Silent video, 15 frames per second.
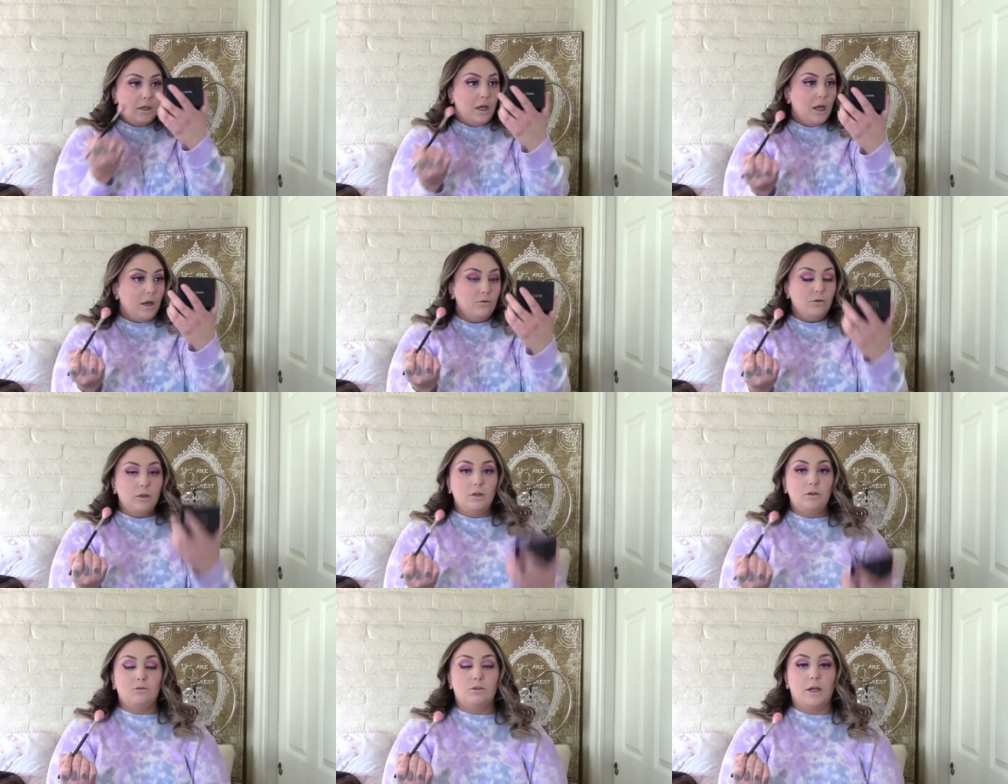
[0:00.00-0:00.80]
Everyone
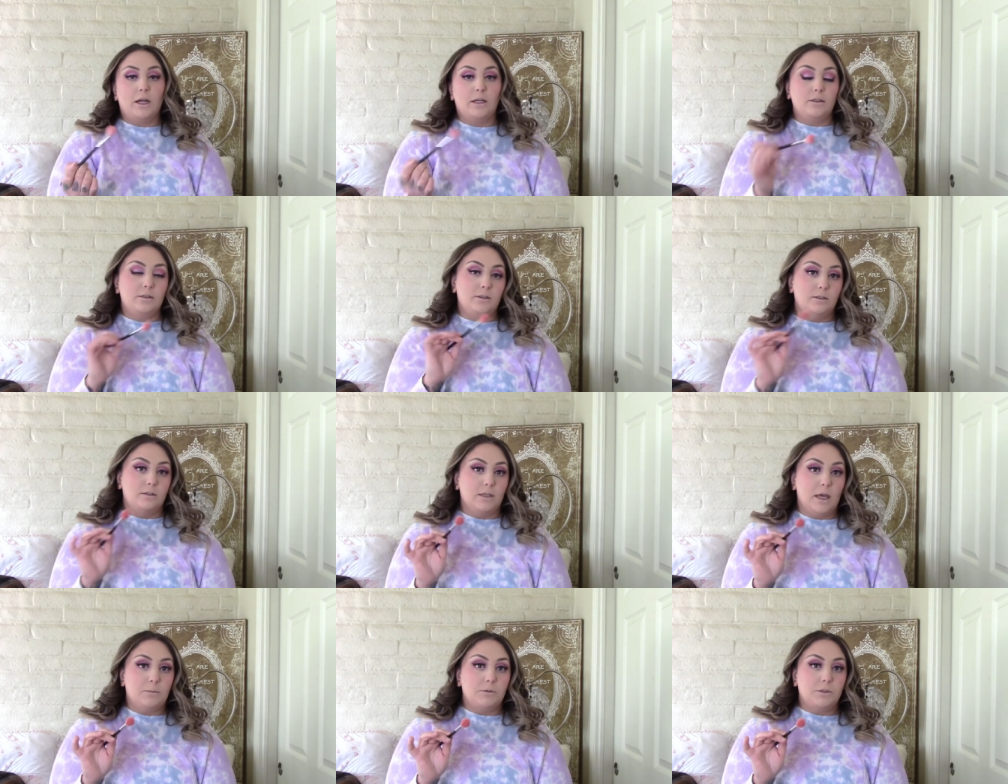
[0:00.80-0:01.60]
who tried this is
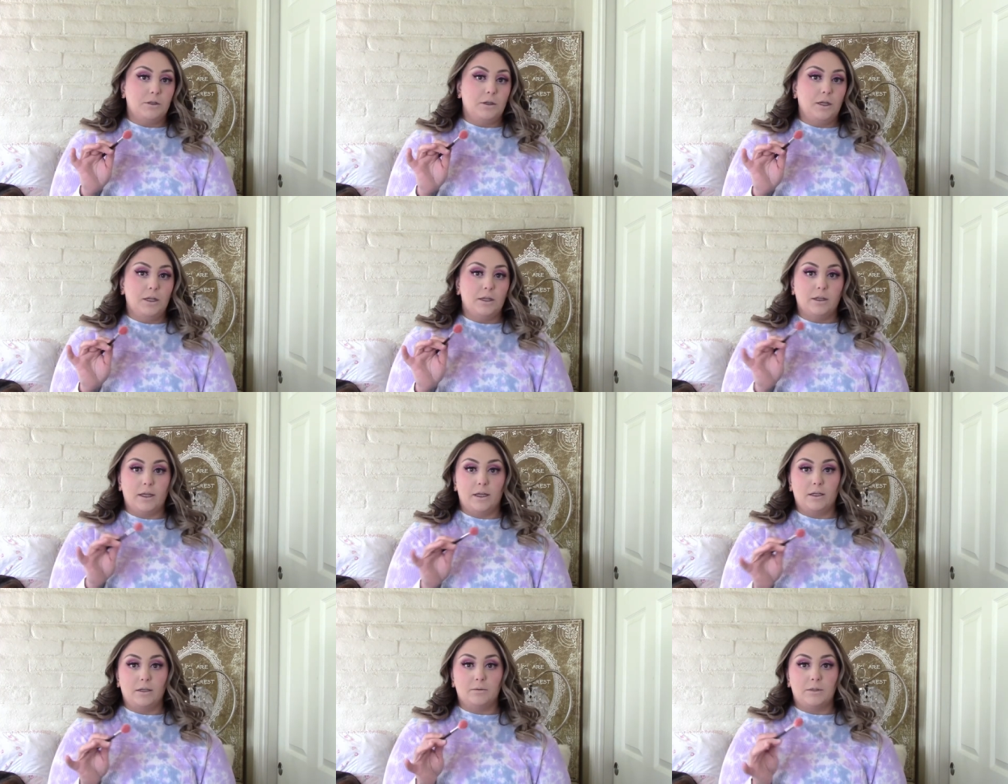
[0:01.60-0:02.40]
skeptical and then they
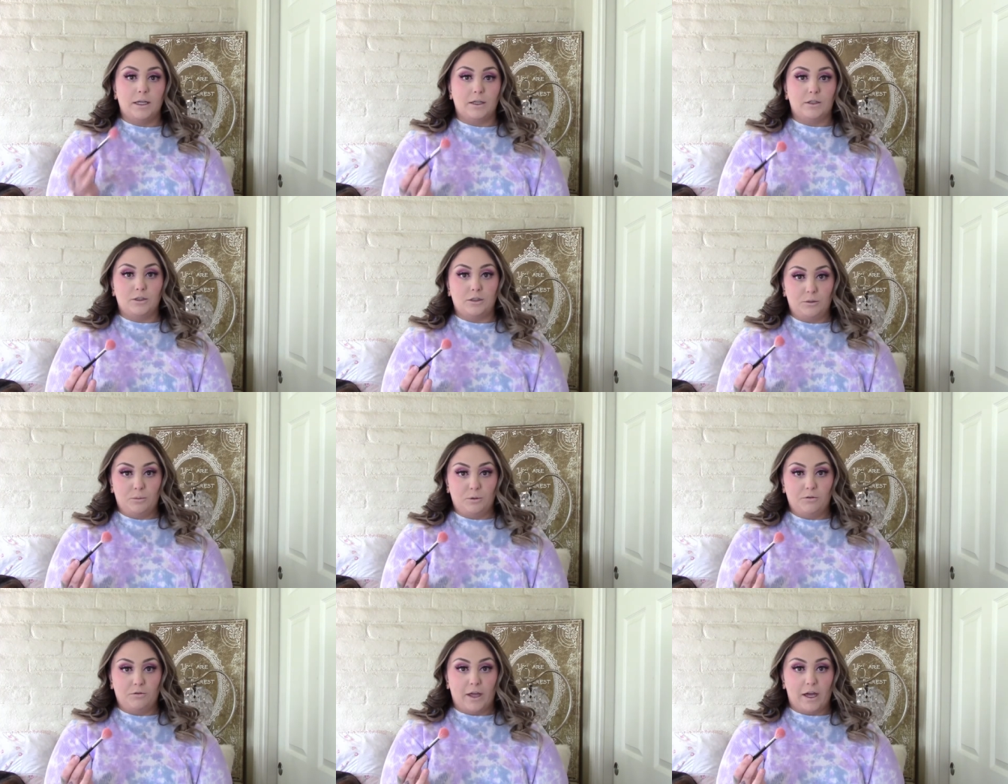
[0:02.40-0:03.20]
end up saying it's
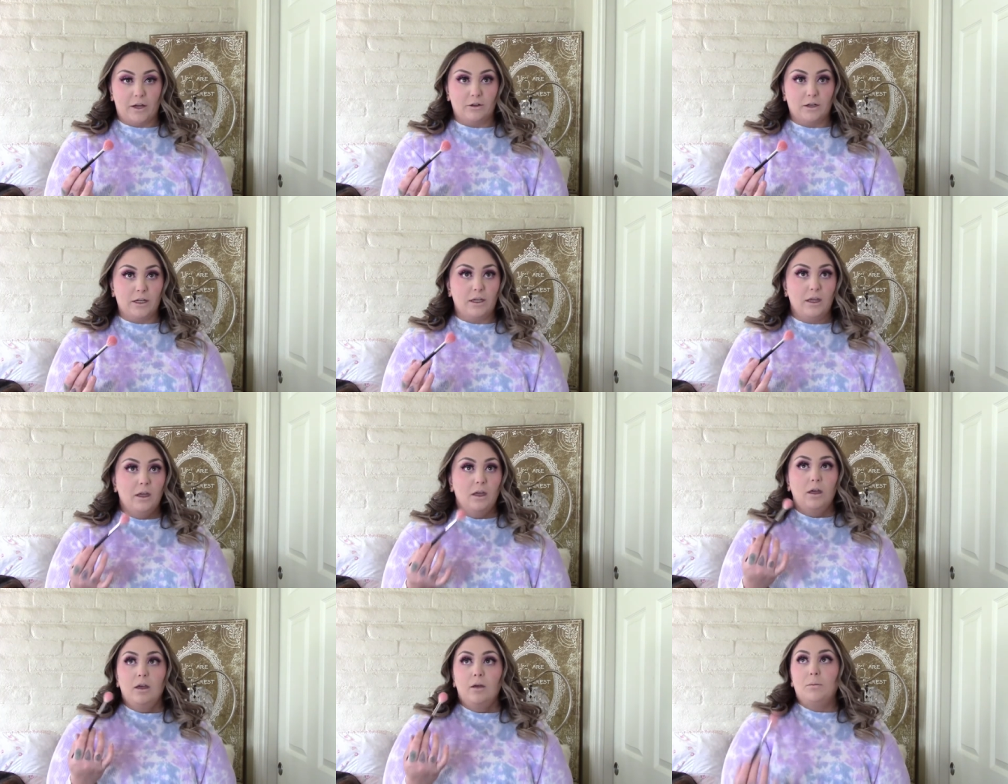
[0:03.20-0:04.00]
super flattering.
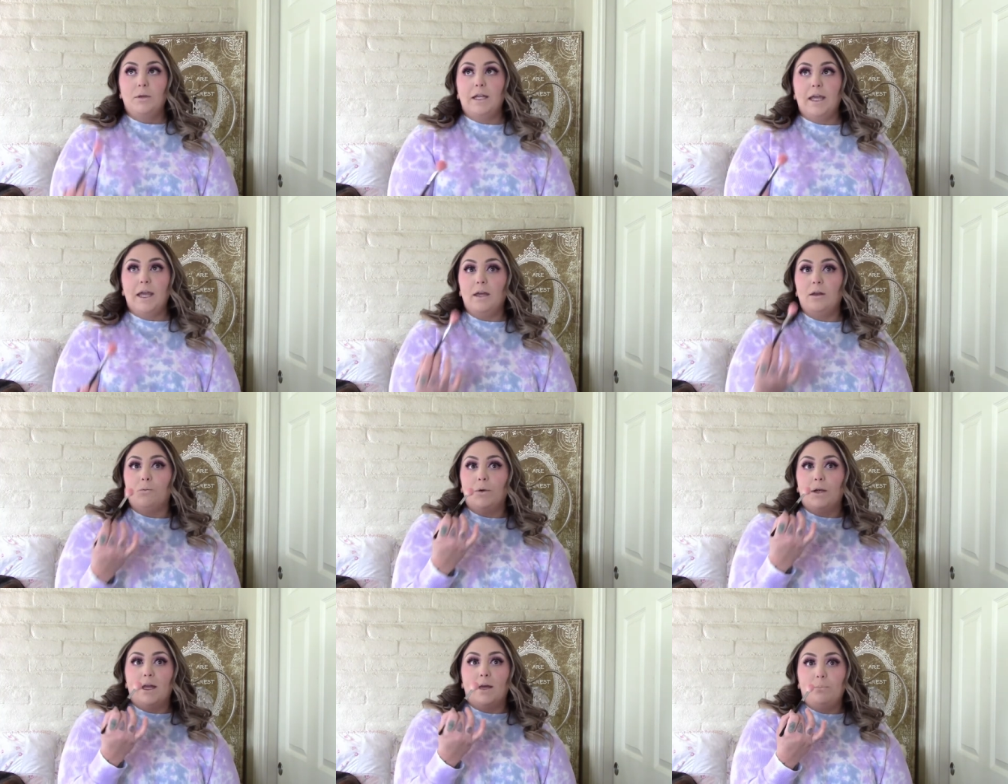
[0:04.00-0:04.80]
But again,
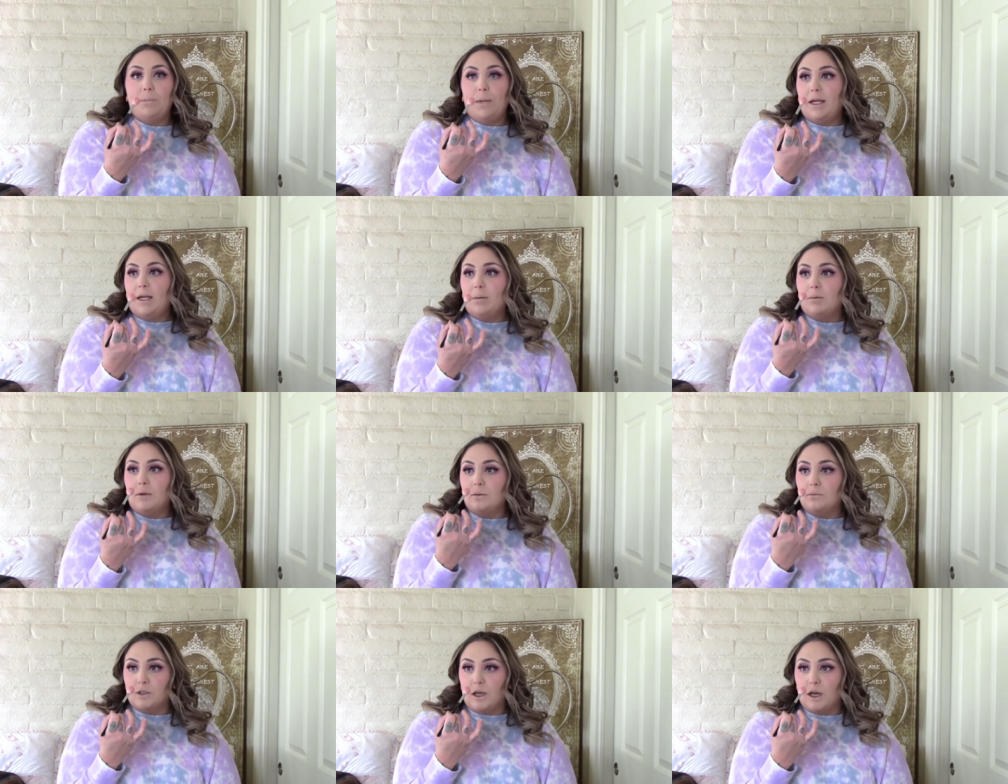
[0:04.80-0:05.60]
when makeup
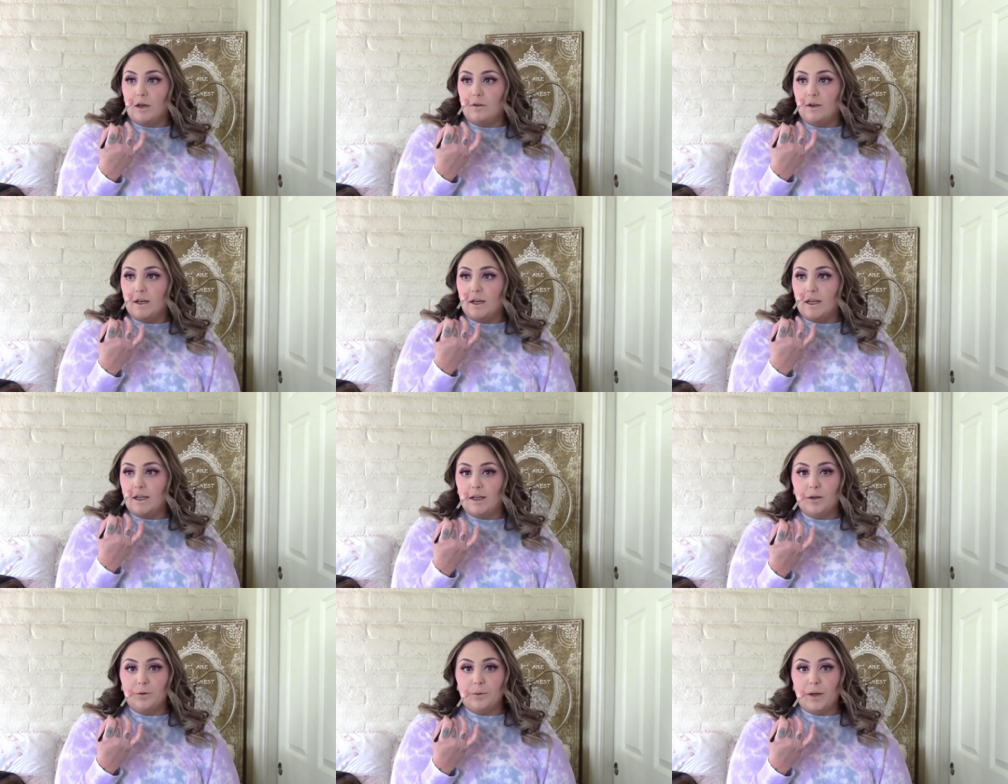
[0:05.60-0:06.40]
comes off and I
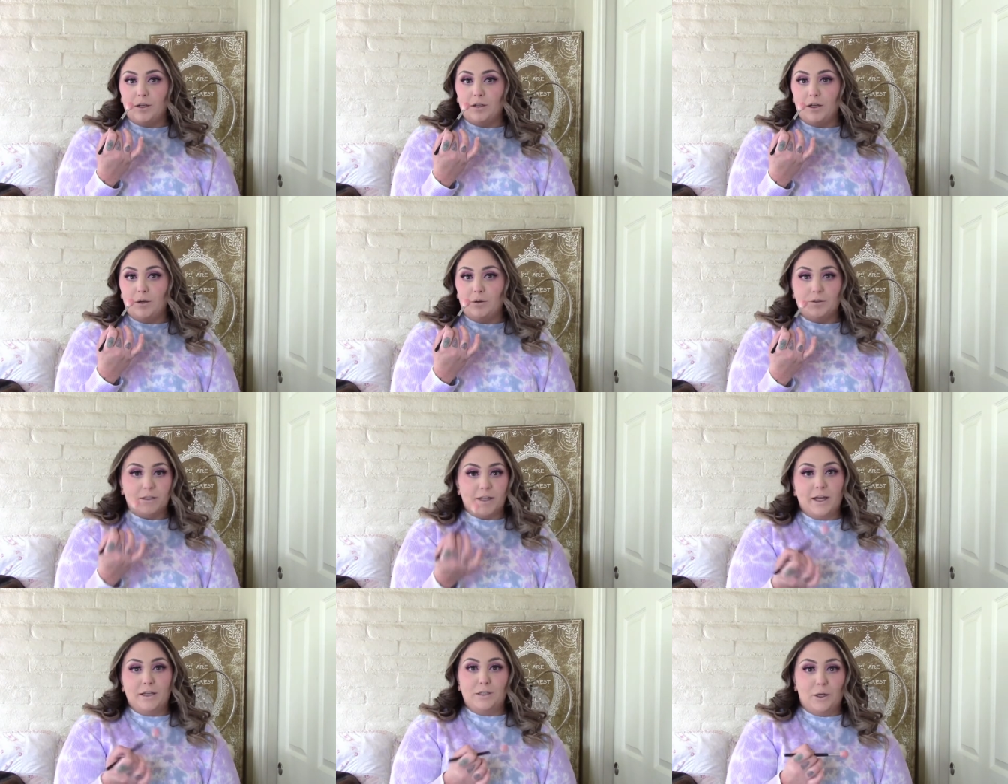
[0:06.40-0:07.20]
get a red nose,
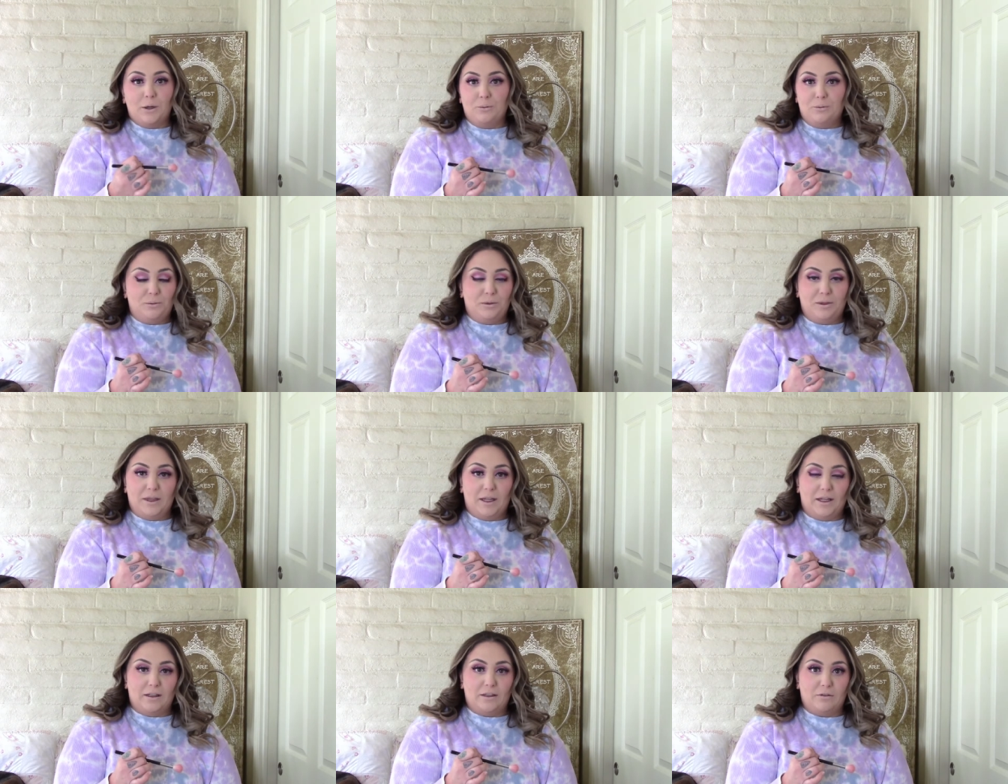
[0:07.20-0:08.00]
I don't
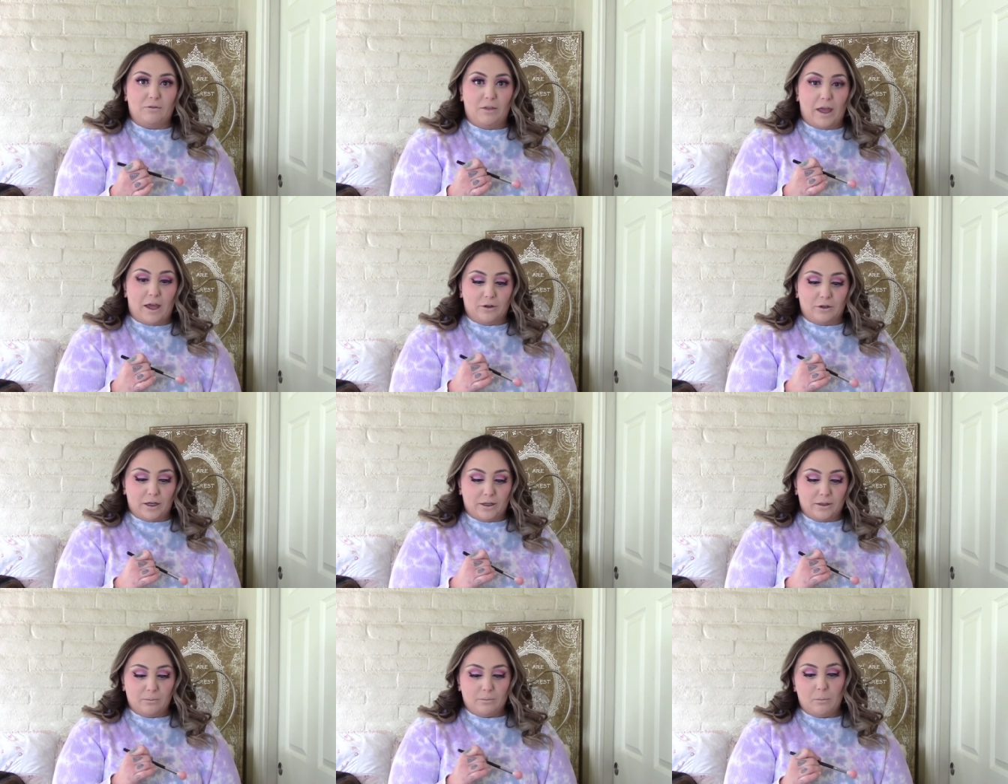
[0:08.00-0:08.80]
think it's
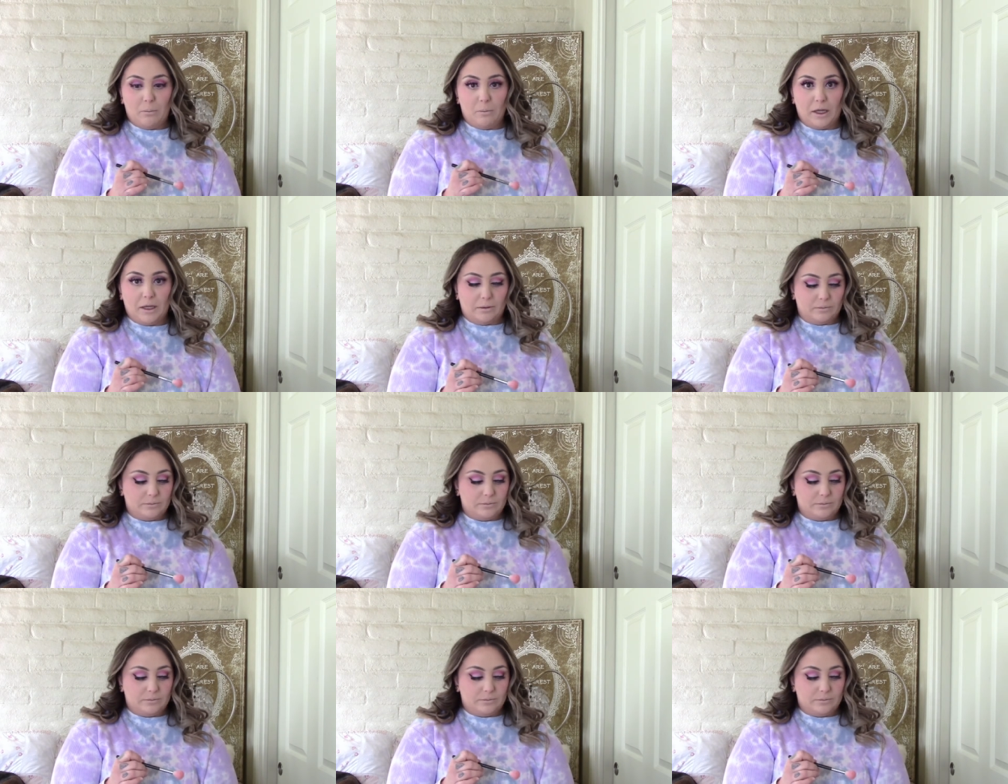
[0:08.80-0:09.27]
flattering. But